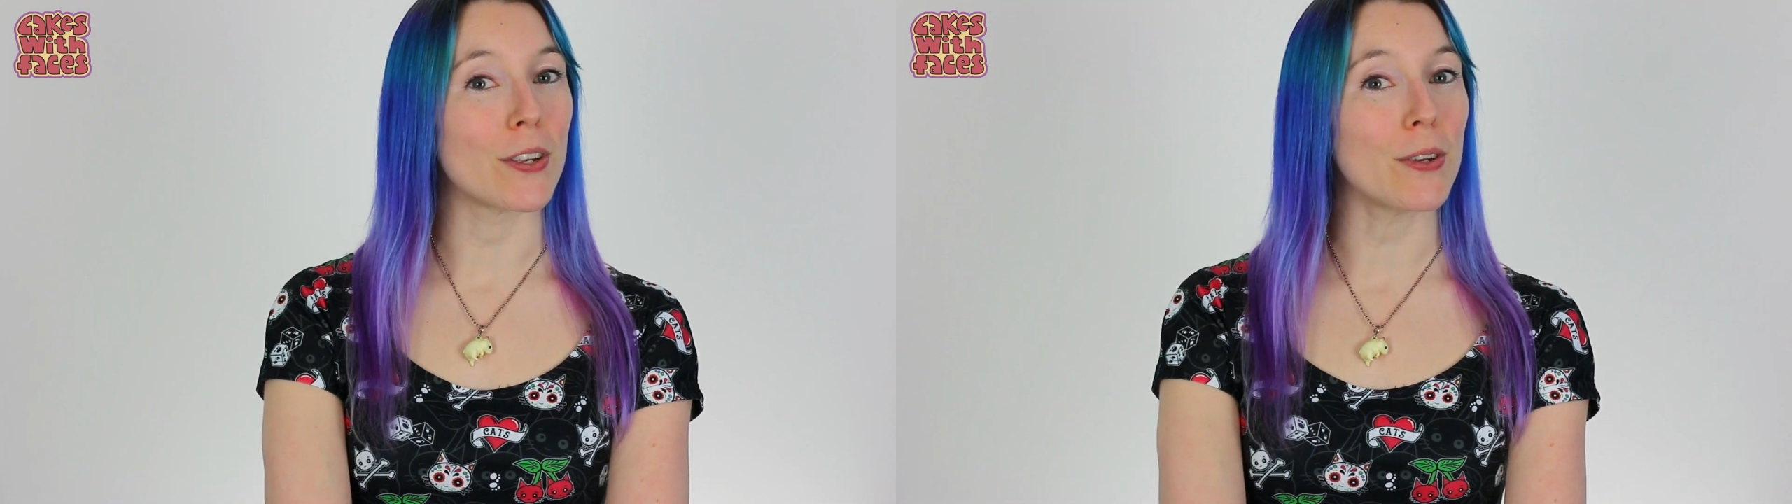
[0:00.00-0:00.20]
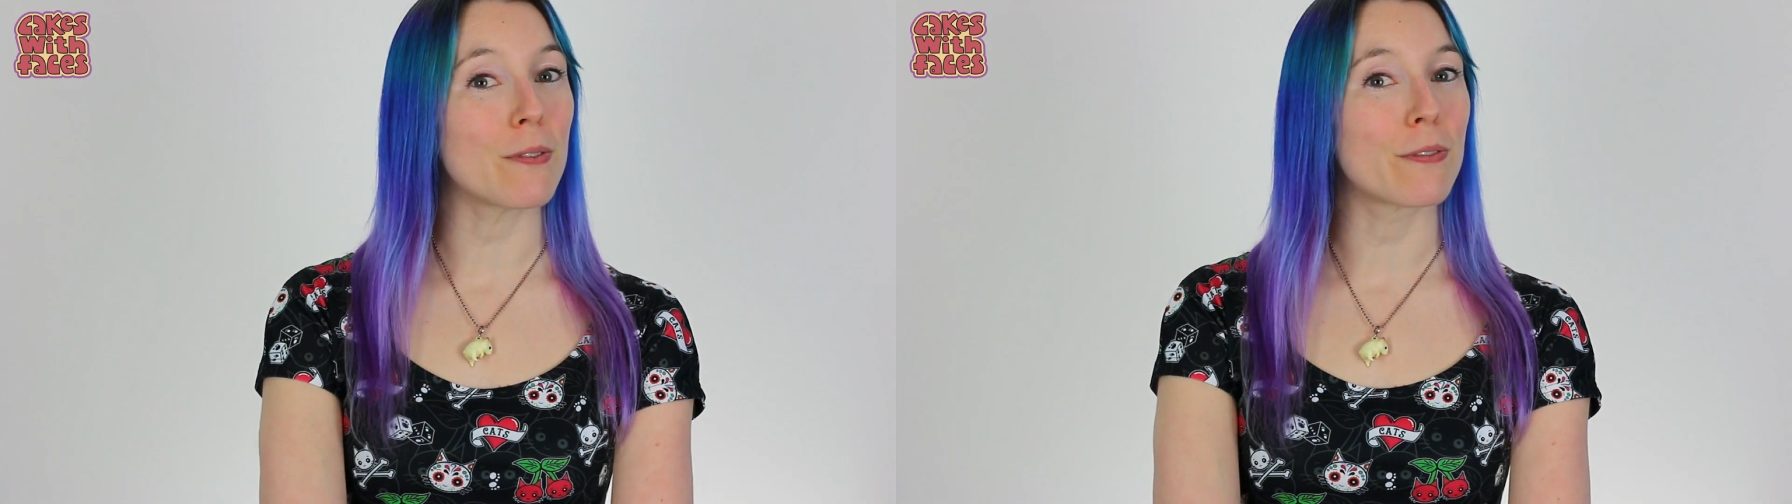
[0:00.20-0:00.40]

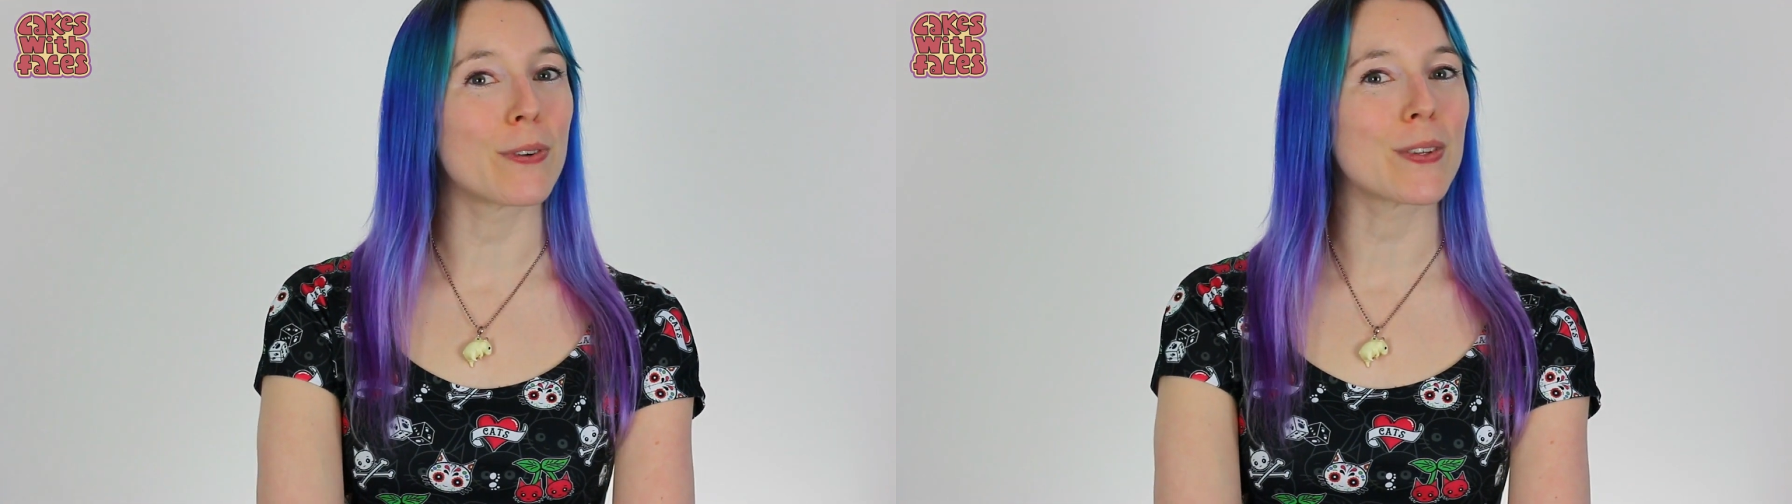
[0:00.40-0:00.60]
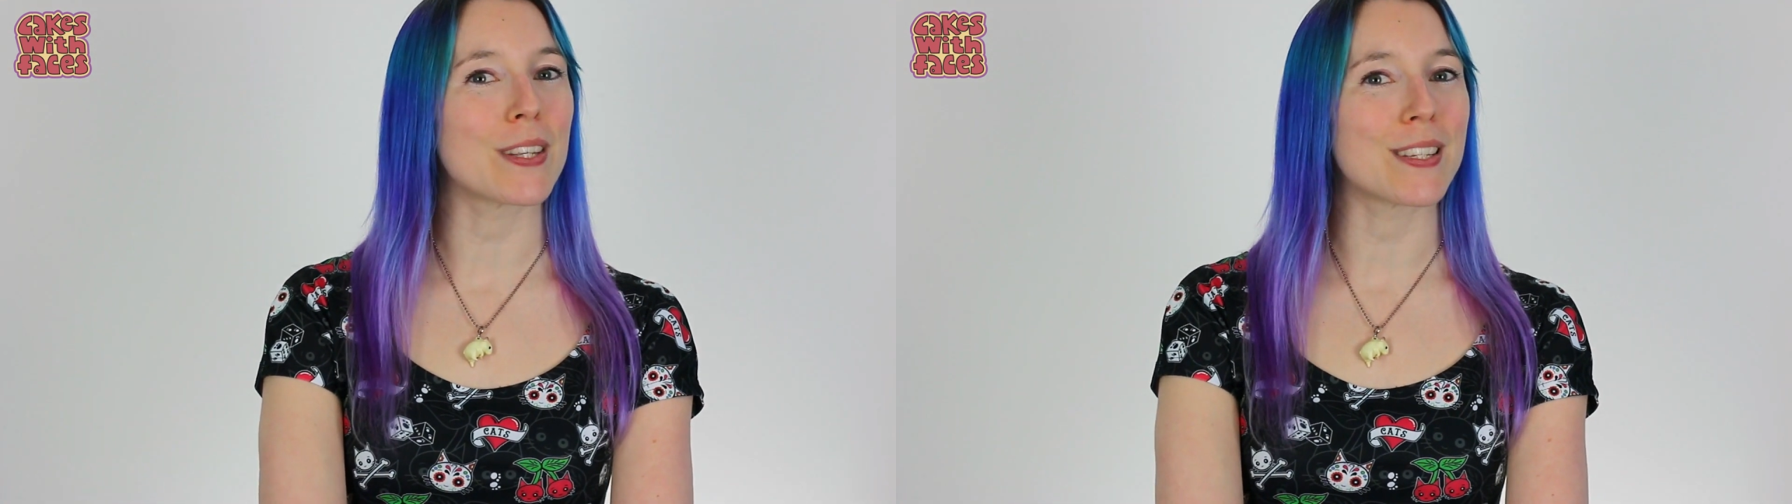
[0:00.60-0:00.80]
you
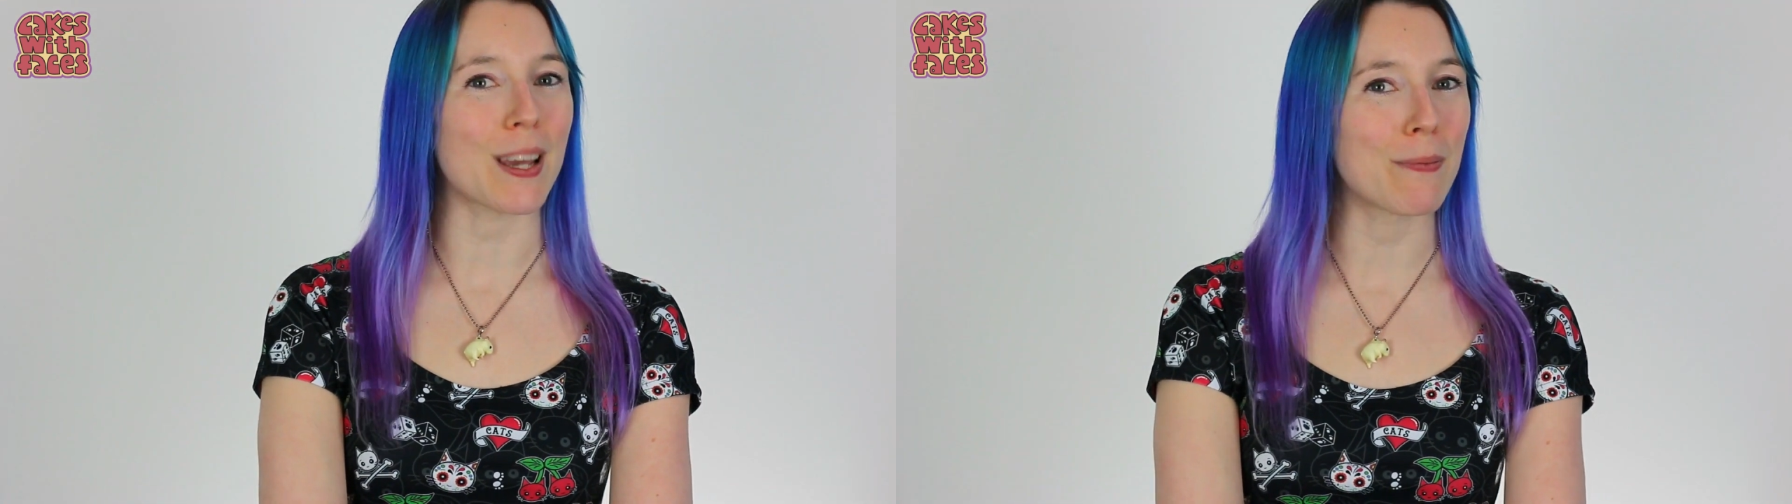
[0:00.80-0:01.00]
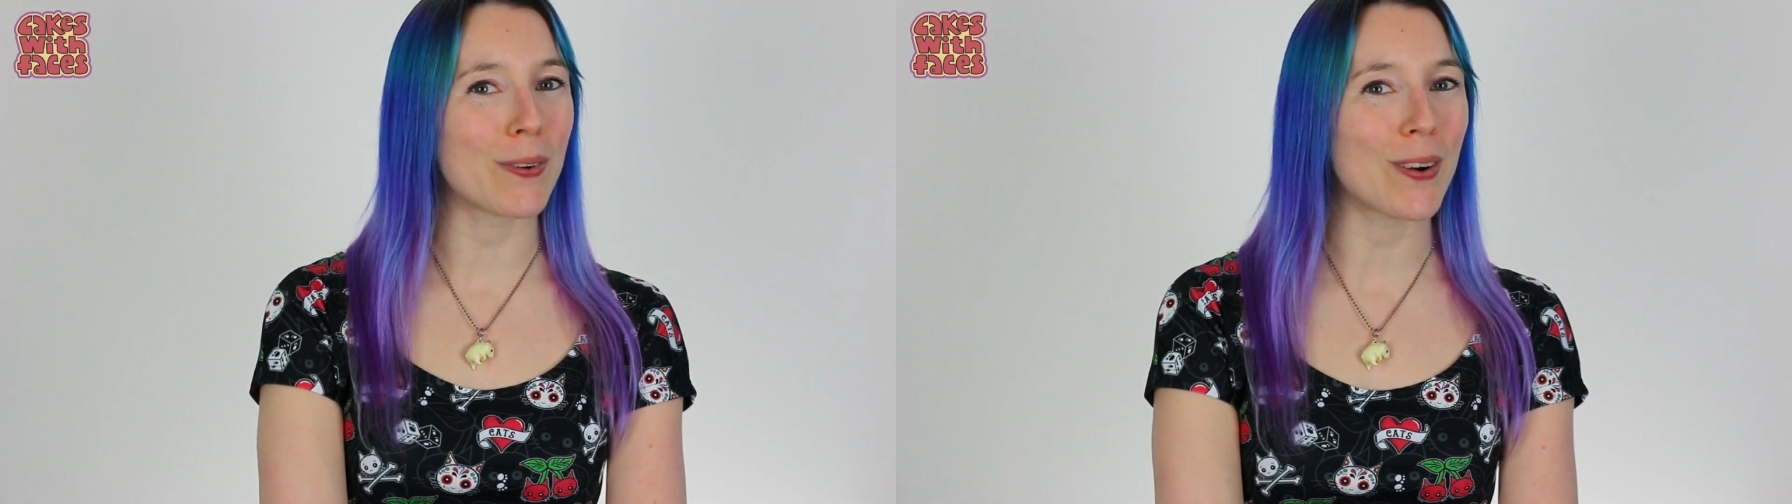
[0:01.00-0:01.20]
for the
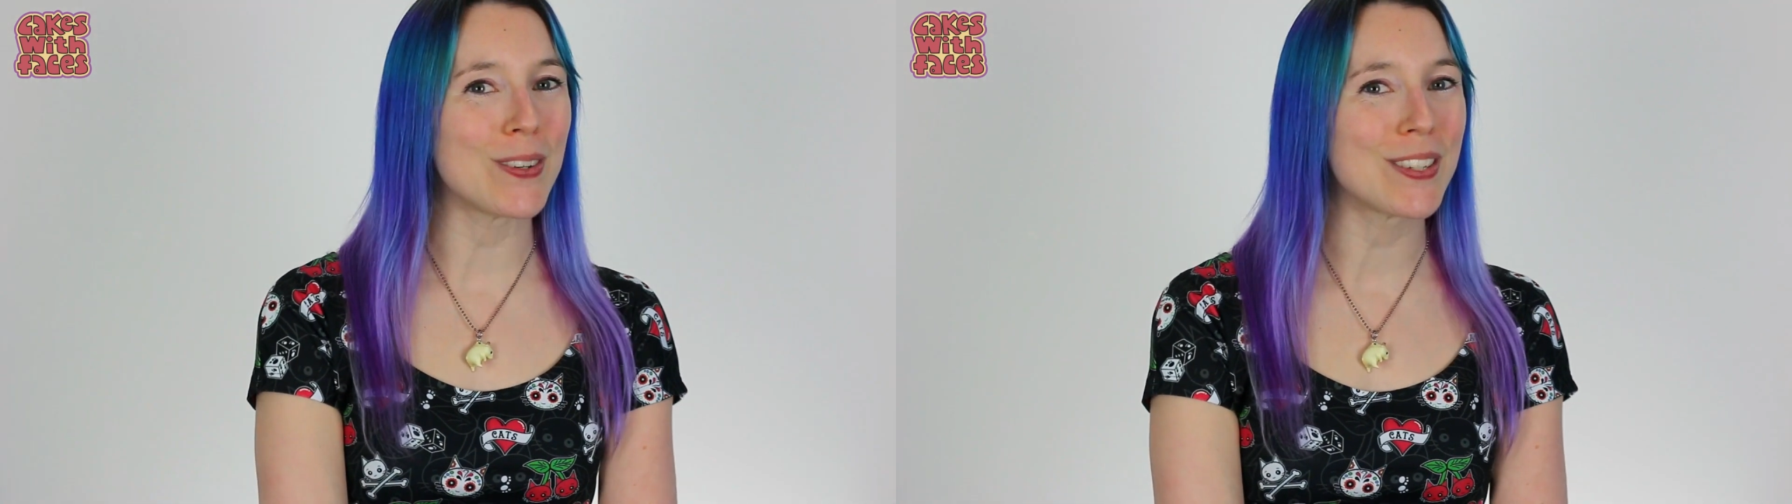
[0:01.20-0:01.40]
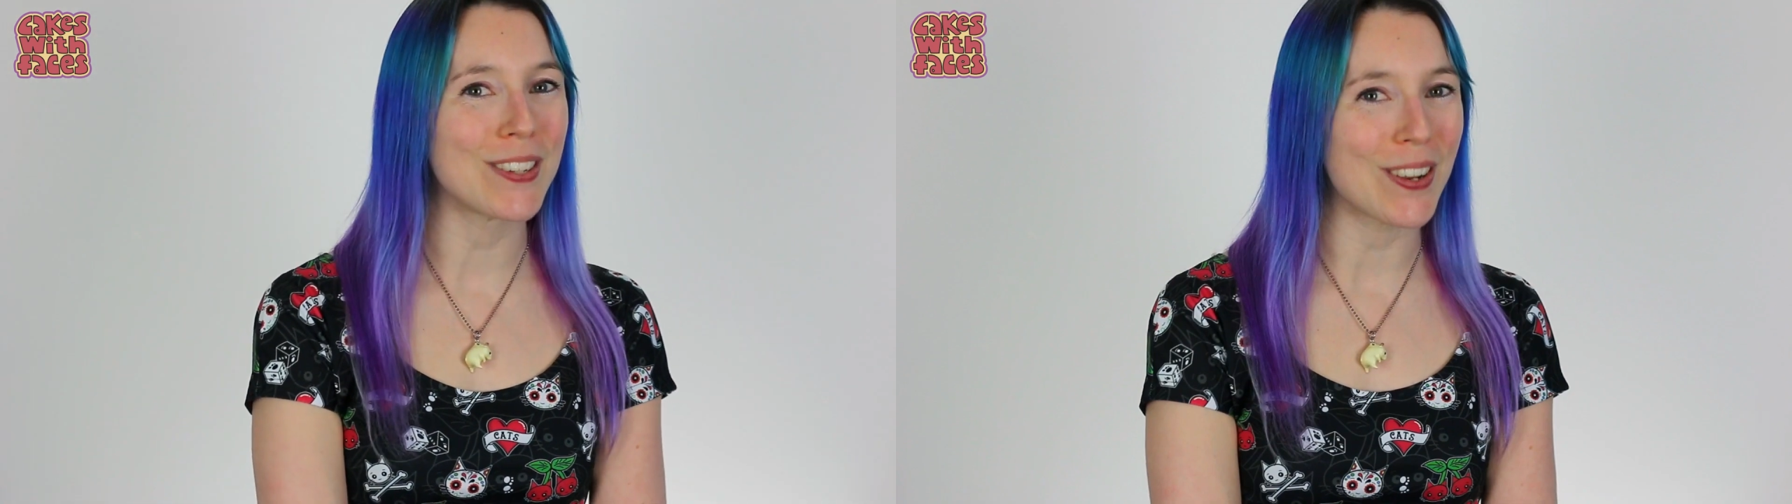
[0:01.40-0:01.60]

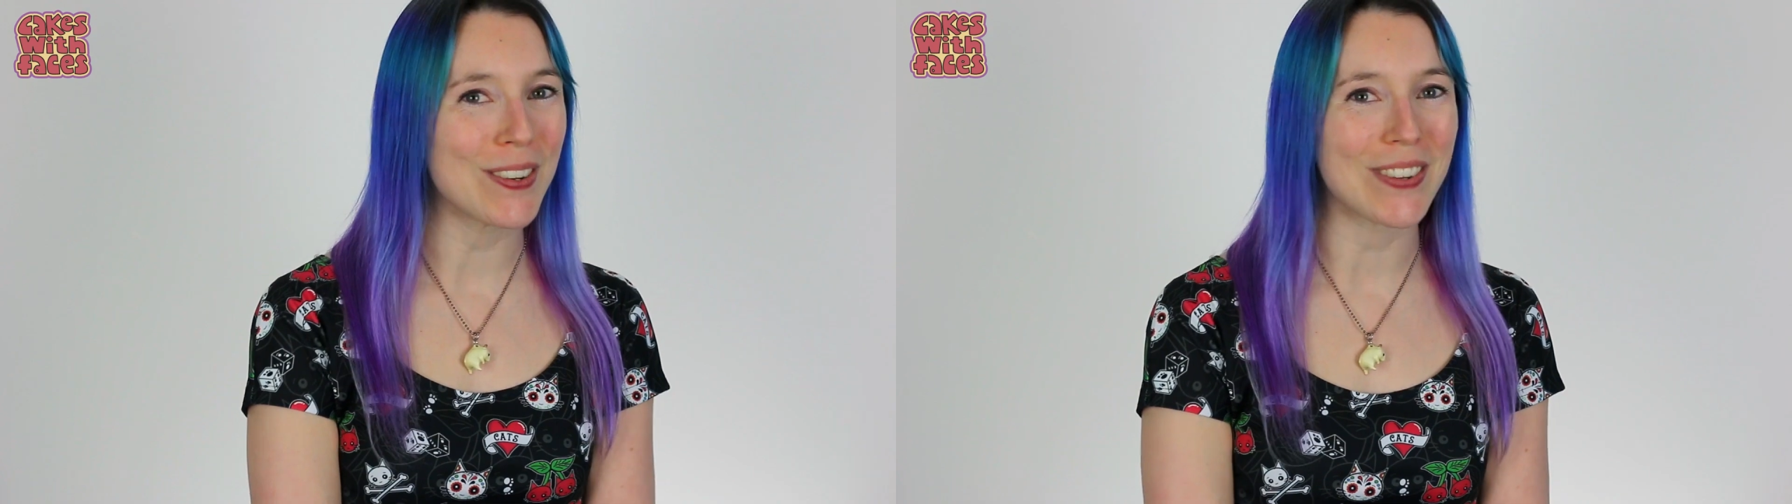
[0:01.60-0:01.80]
Sapporo Snow